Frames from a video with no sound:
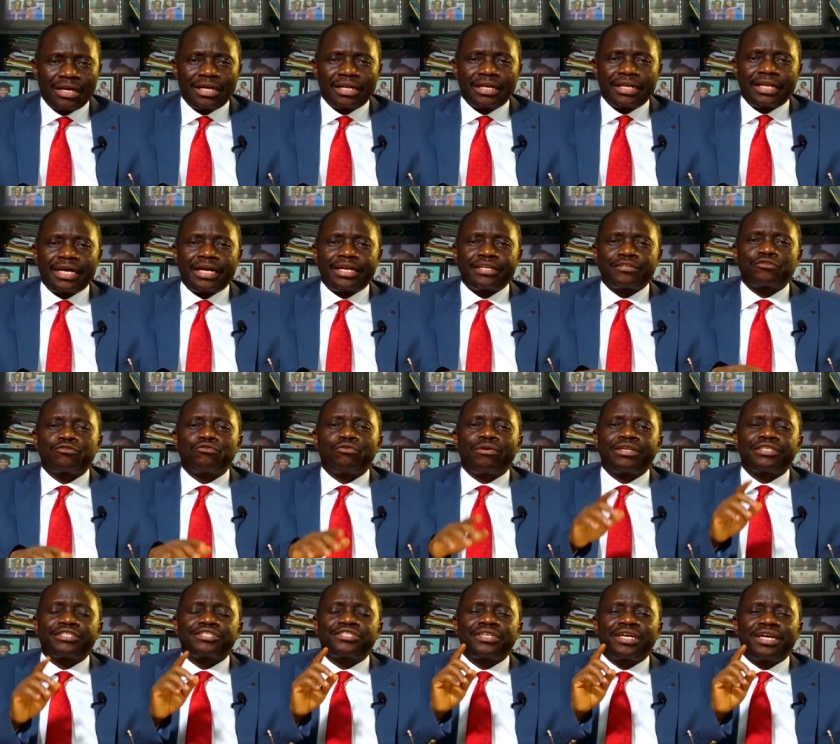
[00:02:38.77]
There is no
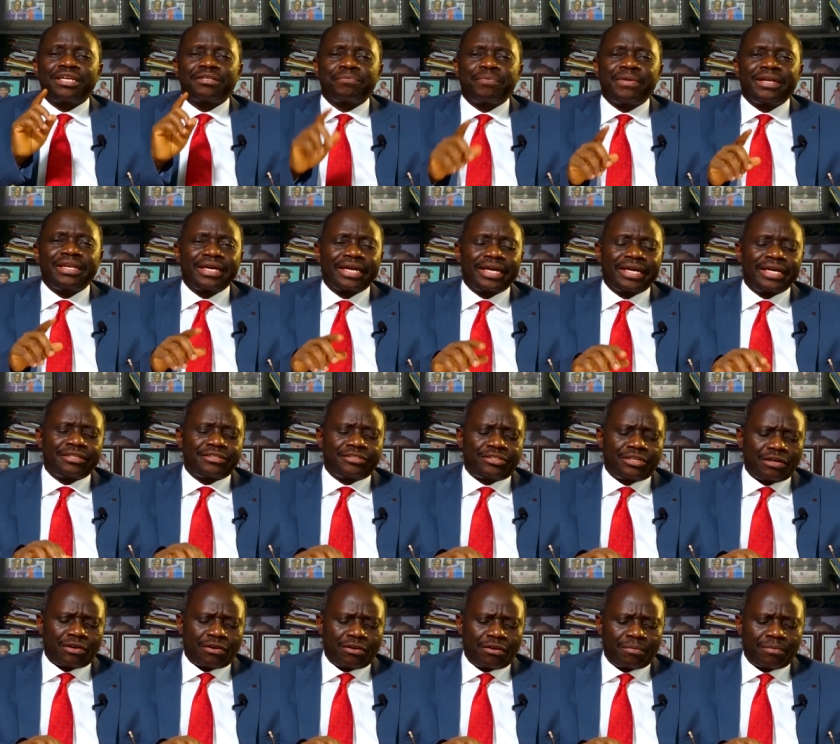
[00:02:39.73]
enchantment against
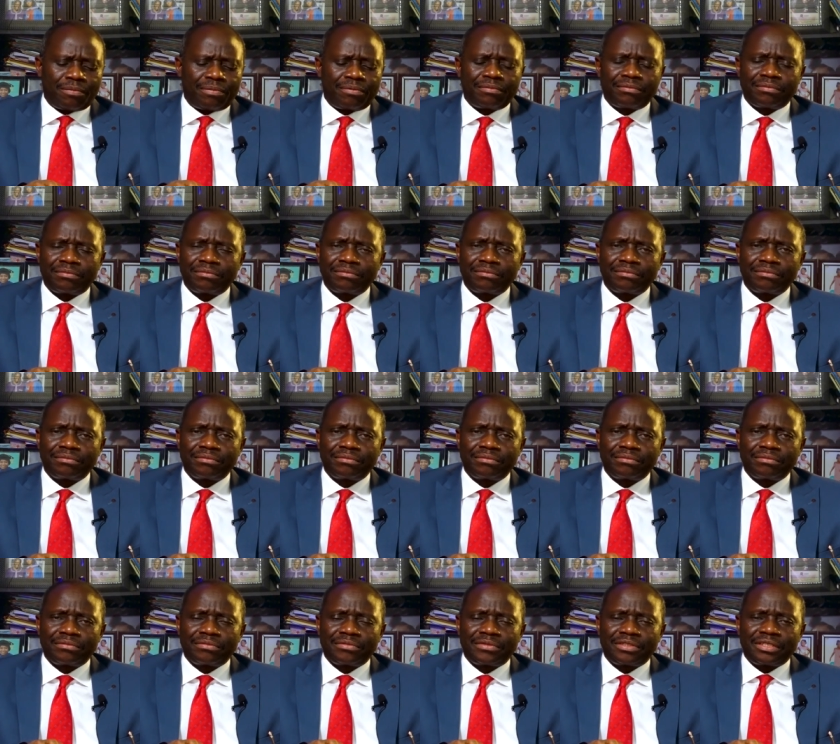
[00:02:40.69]
Jacob.
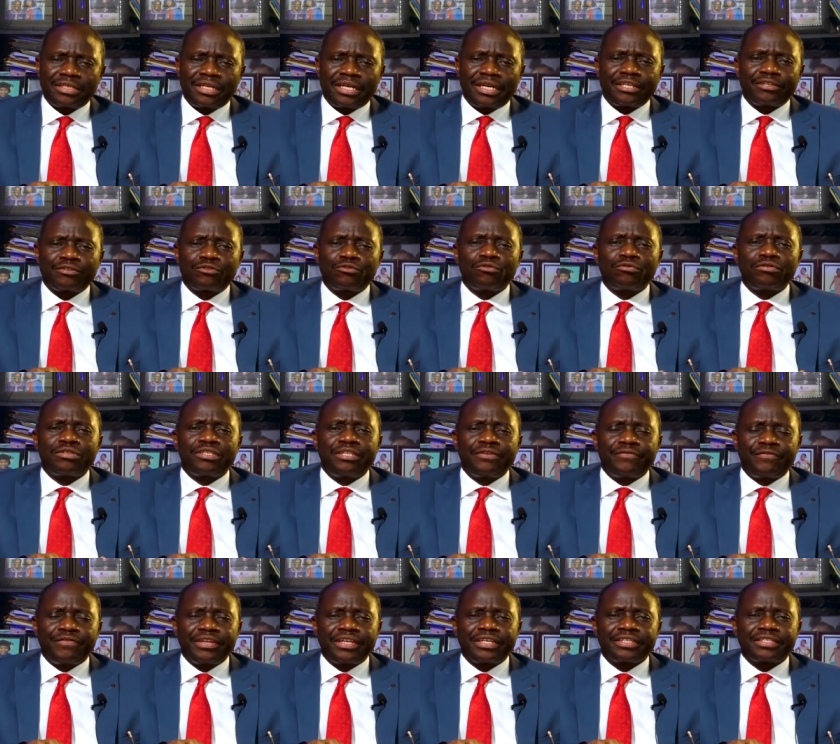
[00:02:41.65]
There is no
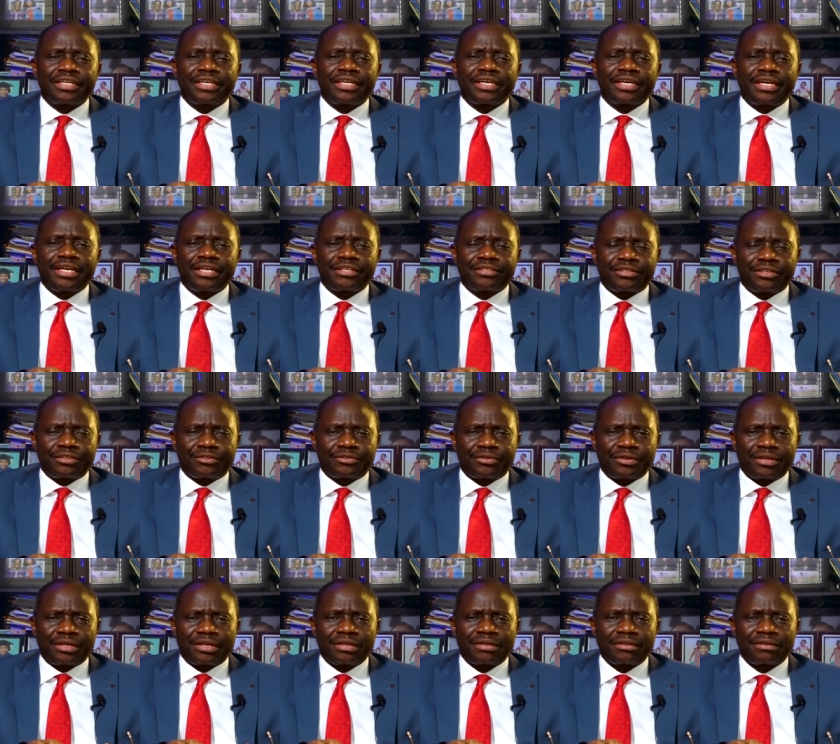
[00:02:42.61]
divination against
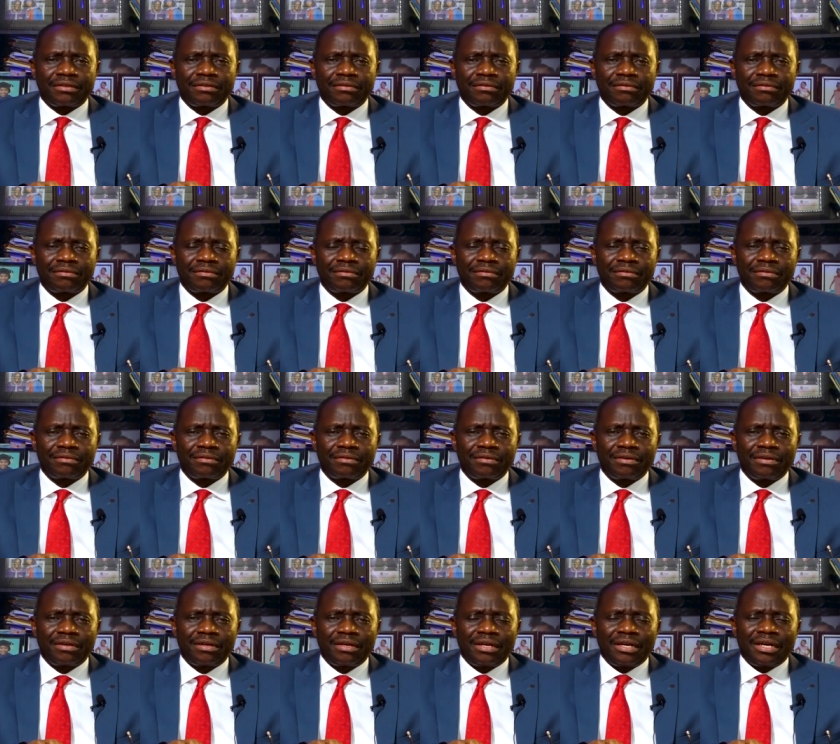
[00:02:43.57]
Israel.
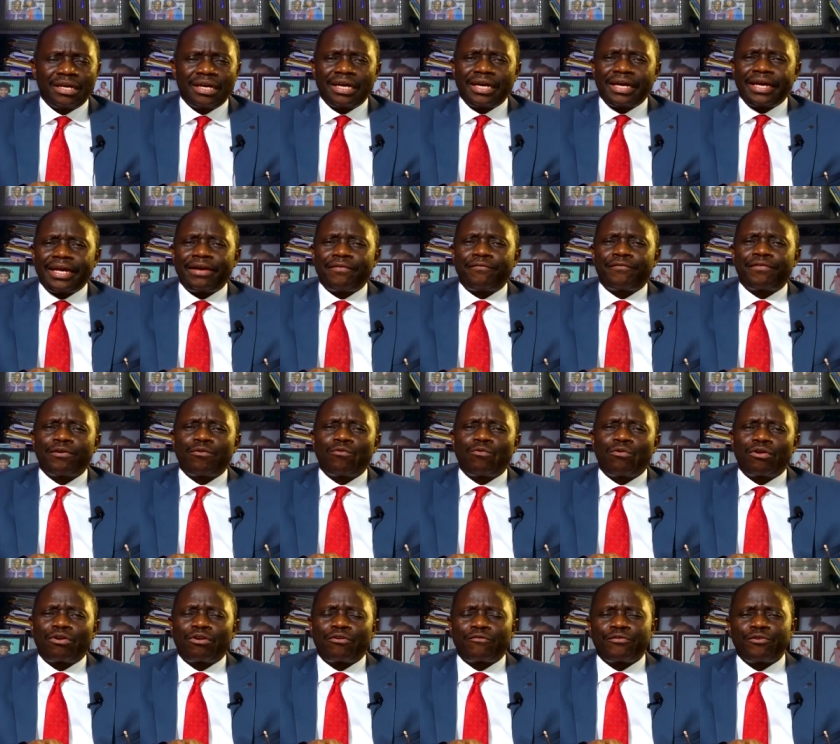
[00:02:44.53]
Every
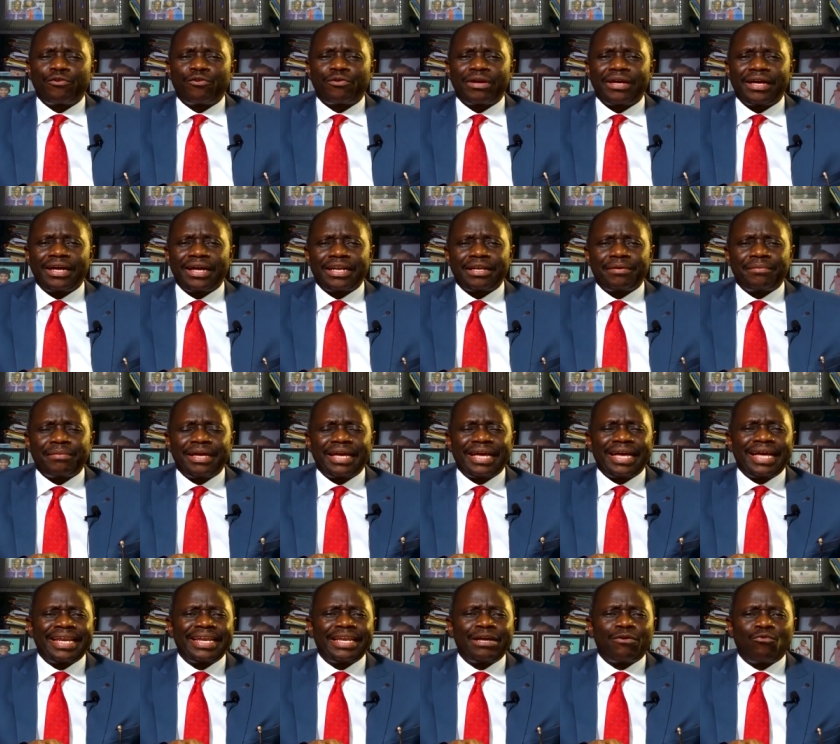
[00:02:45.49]
one of you hearing me
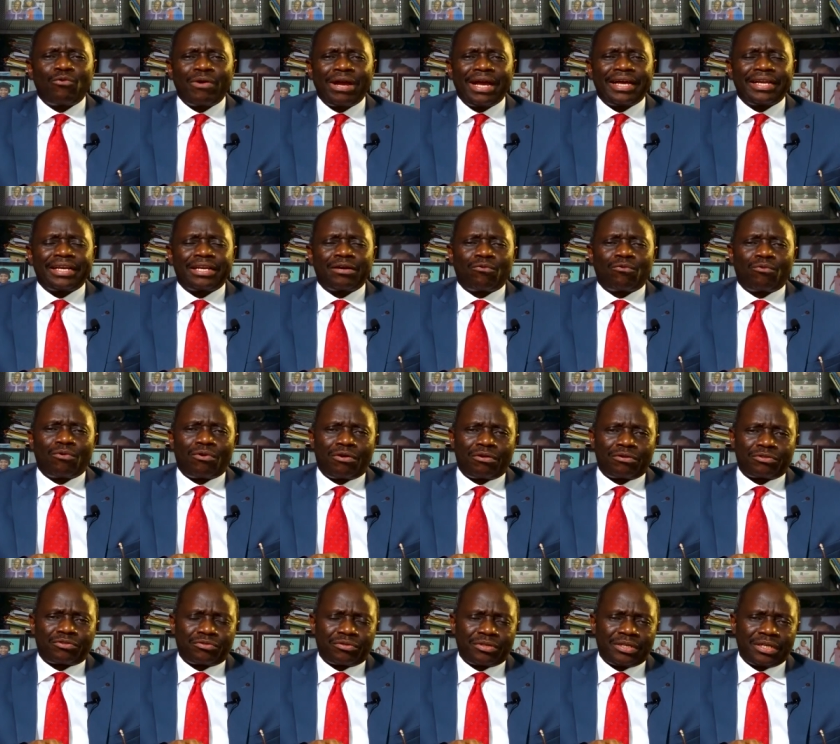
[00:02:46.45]
anywhere in the
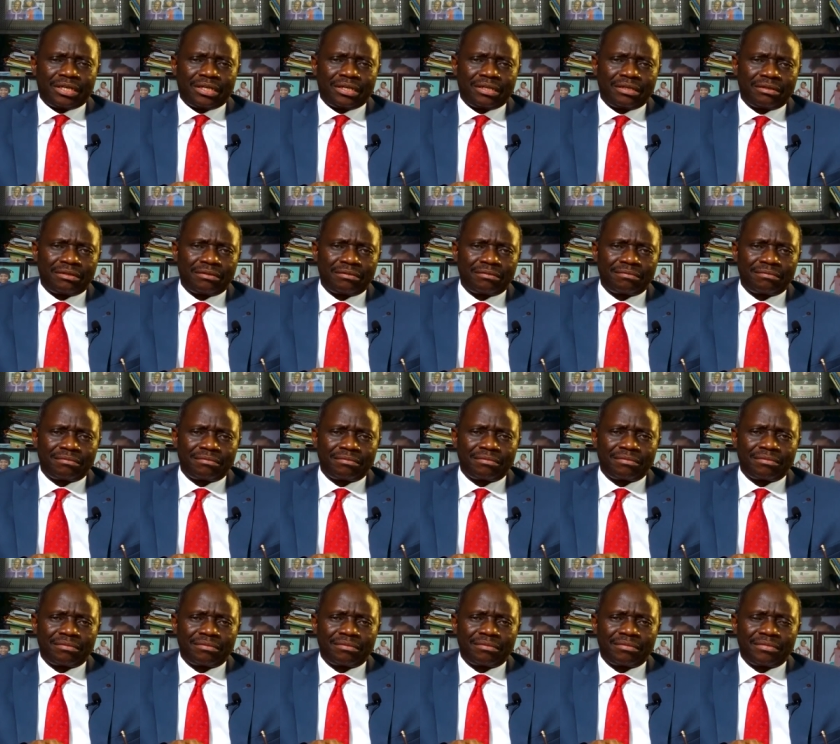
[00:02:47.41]
world today,
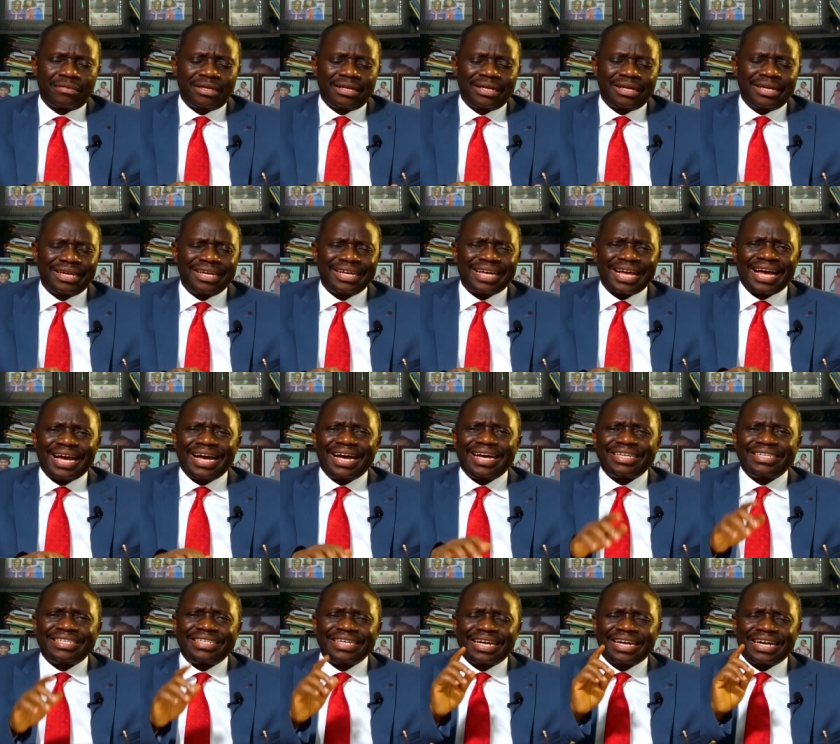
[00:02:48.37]
I
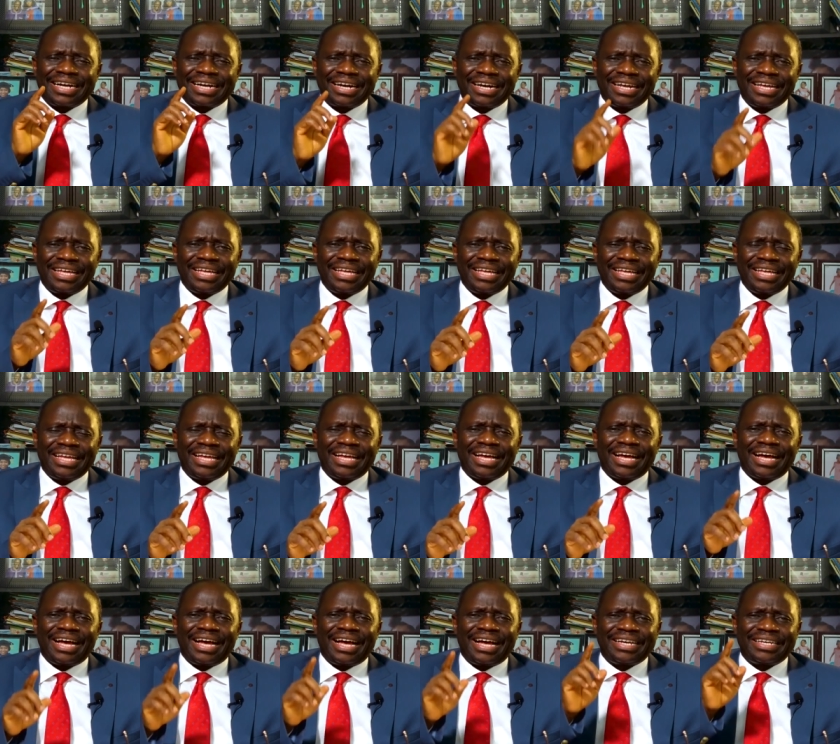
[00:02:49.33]
decree
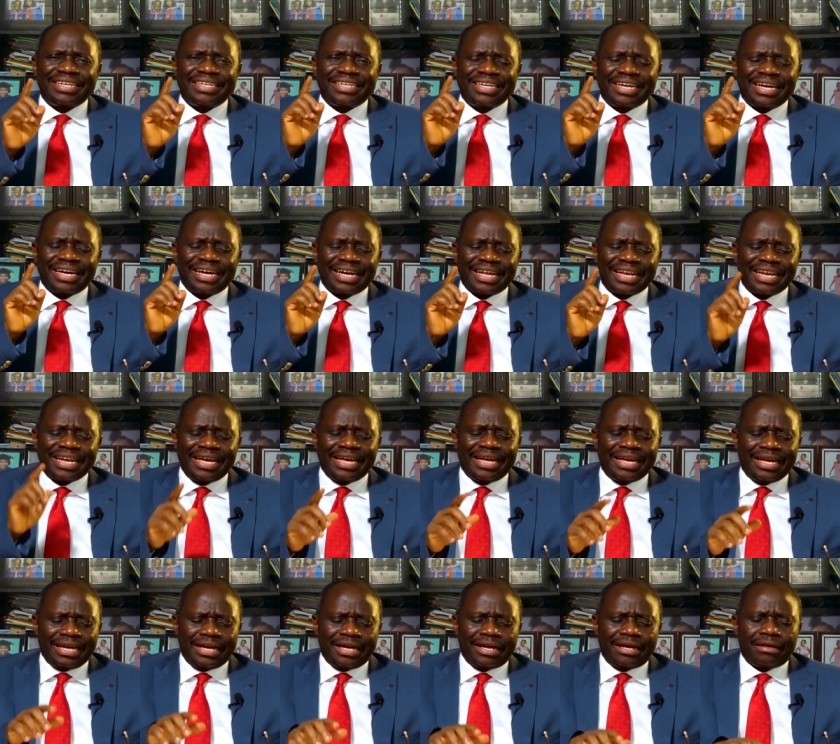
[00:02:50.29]
and
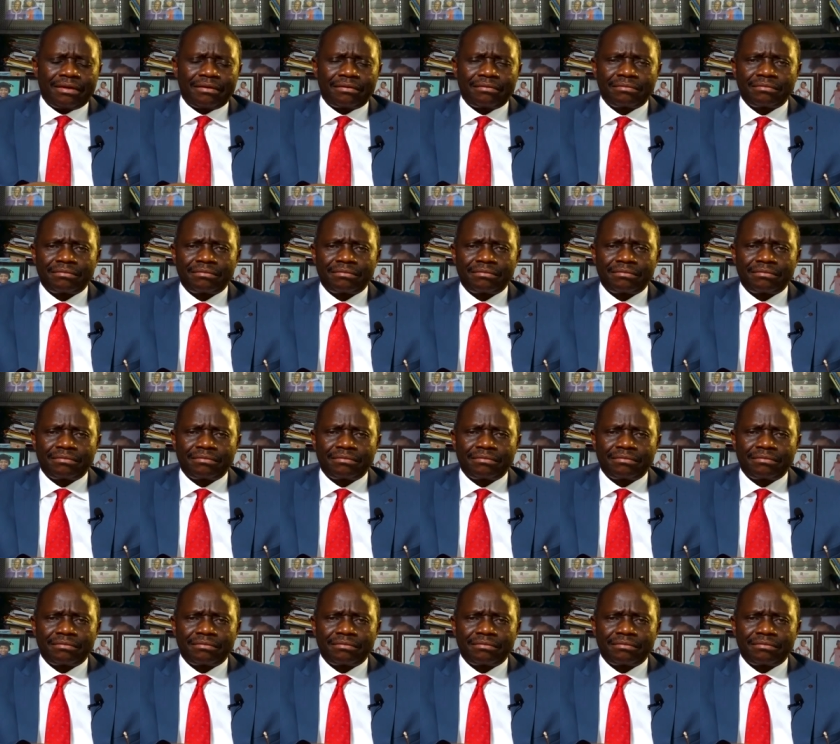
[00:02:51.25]
declare